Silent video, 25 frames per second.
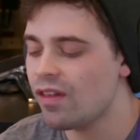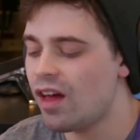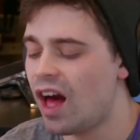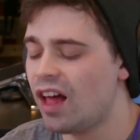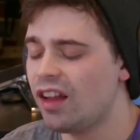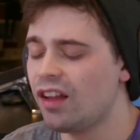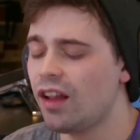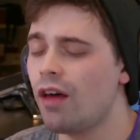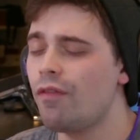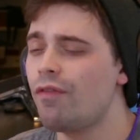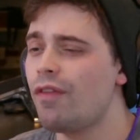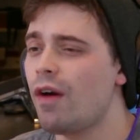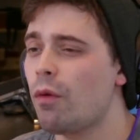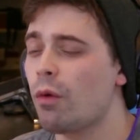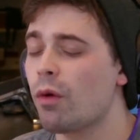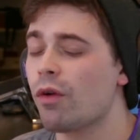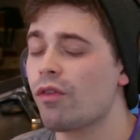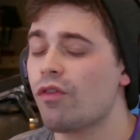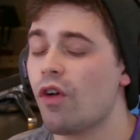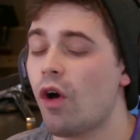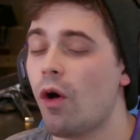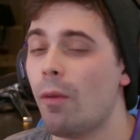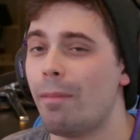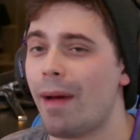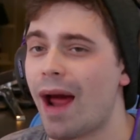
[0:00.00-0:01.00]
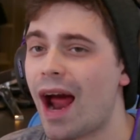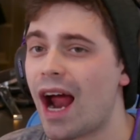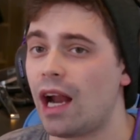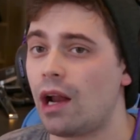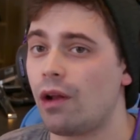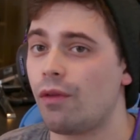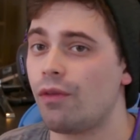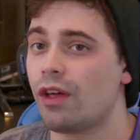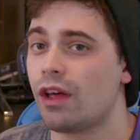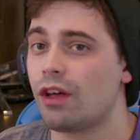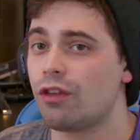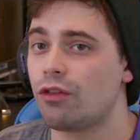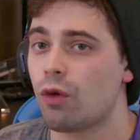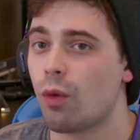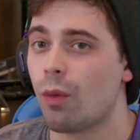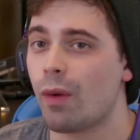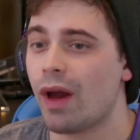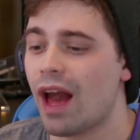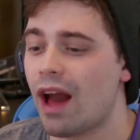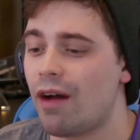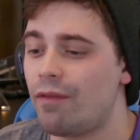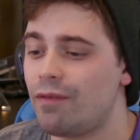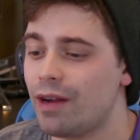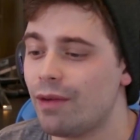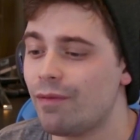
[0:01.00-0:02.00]
I love that we're so bad at this, but we
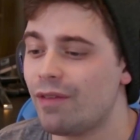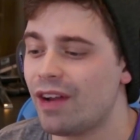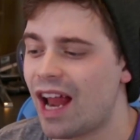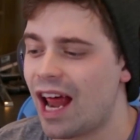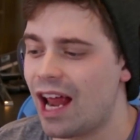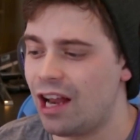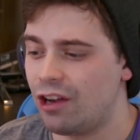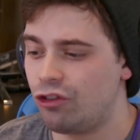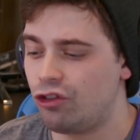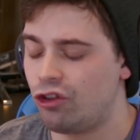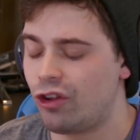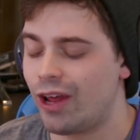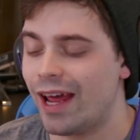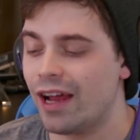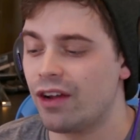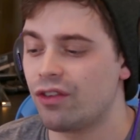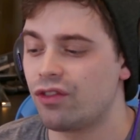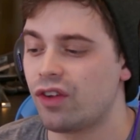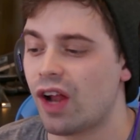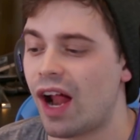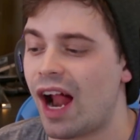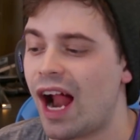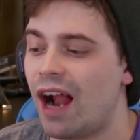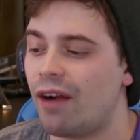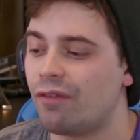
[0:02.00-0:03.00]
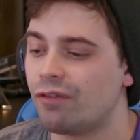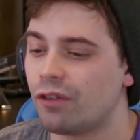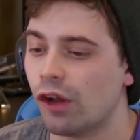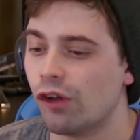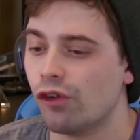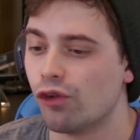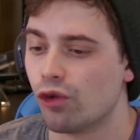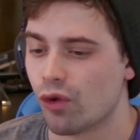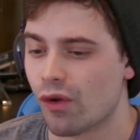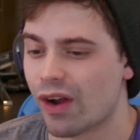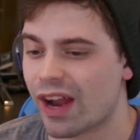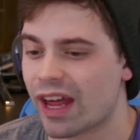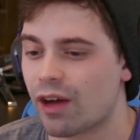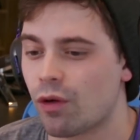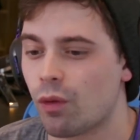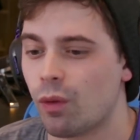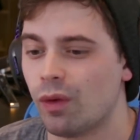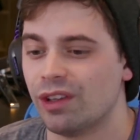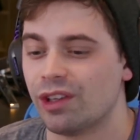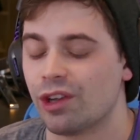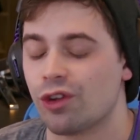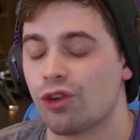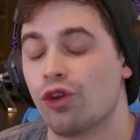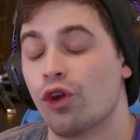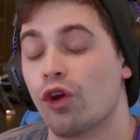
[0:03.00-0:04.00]
haven't even had a chance to have to drink
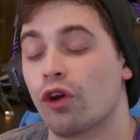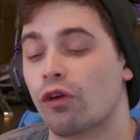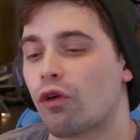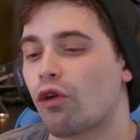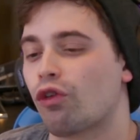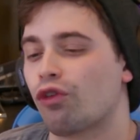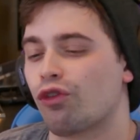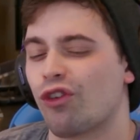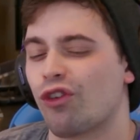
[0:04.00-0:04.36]
when the circle